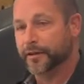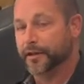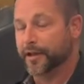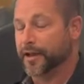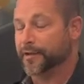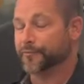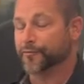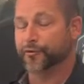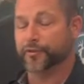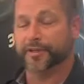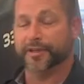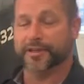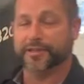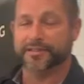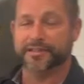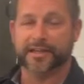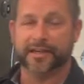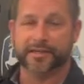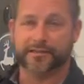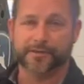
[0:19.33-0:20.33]
I'm really
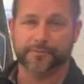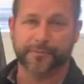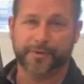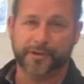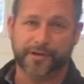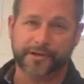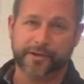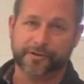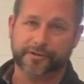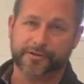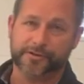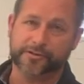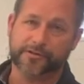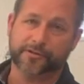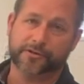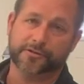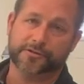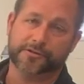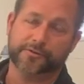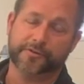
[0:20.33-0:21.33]
excited to be here and
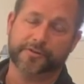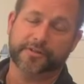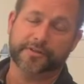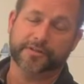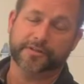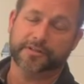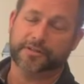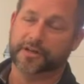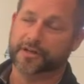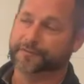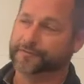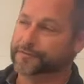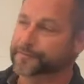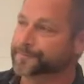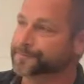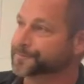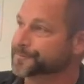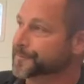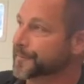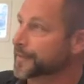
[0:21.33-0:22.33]
start doing this stuff.
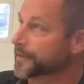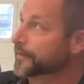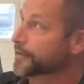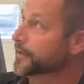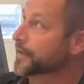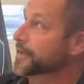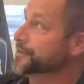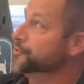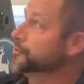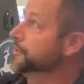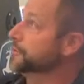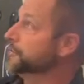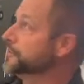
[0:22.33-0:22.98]
As you can